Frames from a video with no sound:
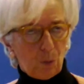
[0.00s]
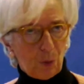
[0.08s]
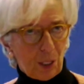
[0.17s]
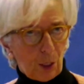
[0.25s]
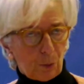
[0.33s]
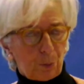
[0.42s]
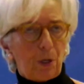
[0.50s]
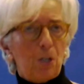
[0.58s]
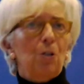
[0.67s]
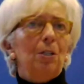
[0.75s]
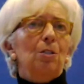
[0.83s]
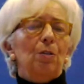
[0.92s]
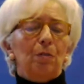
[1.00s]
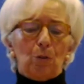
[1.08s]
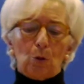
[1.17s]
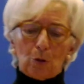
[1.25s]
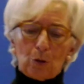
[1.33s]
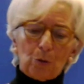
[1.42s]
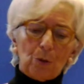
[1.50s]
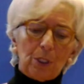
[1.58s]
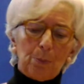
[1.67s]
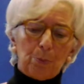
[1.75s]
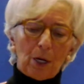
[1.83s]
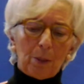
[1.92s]
without prejudice, of course, to
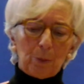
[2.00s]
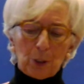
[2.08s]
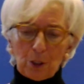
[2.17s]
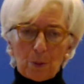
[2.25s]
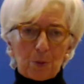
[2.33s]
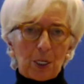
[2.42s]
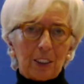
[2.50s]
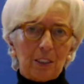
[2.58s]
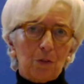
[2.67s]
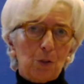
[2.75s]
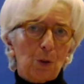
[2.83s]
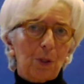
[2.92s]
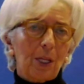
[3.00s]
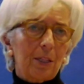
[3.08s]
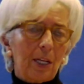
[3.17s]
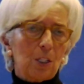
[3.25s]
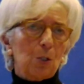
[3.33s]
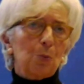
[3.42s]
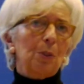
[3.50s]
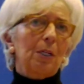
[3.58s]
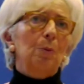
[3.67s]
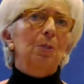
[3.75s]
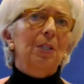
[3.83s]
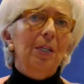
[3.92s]
the primary objective. So that's what
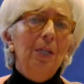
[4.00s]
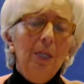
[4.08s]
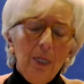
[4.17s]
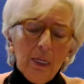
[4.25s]
I would say.